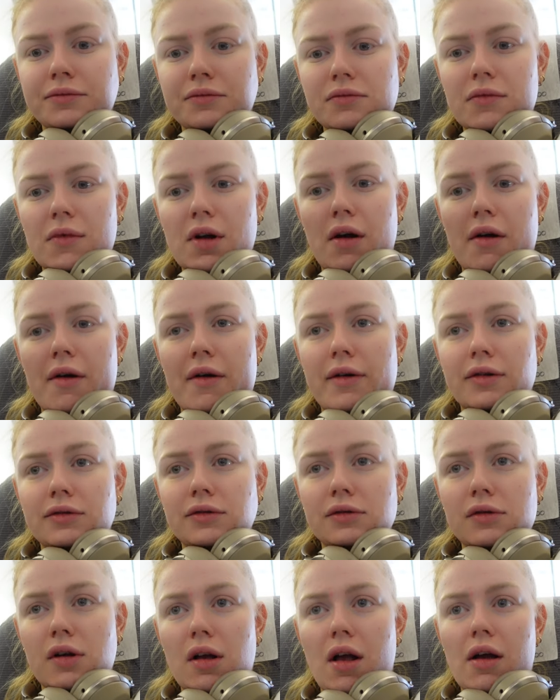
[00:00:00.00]
Put your
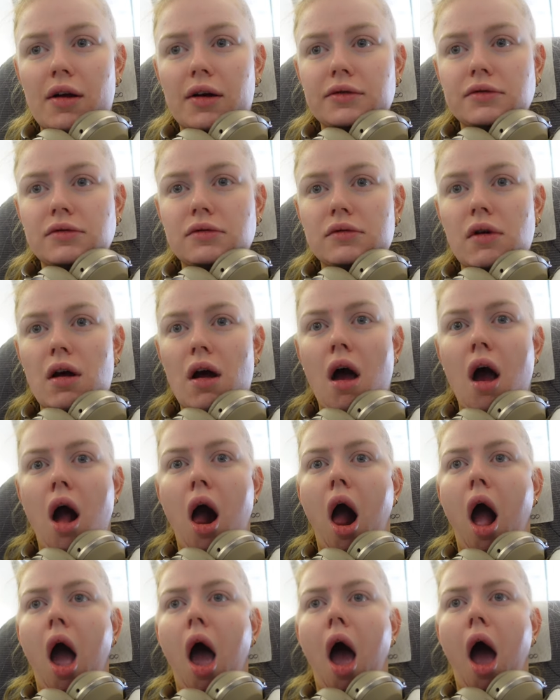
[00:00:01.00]
iPad there
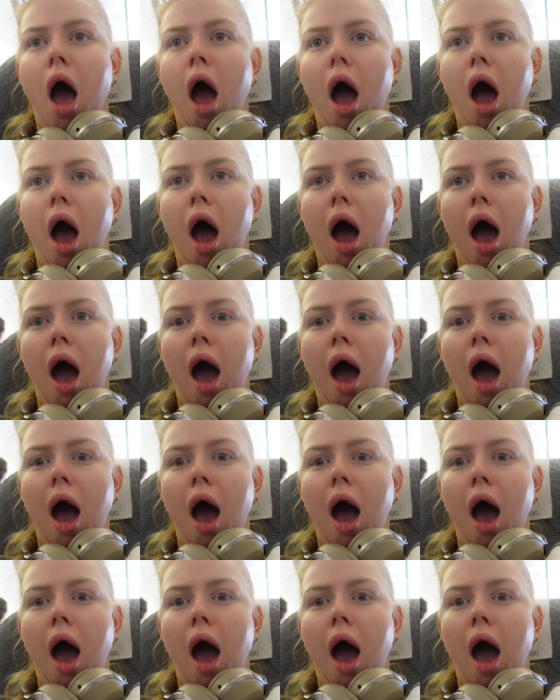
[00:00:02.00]
and then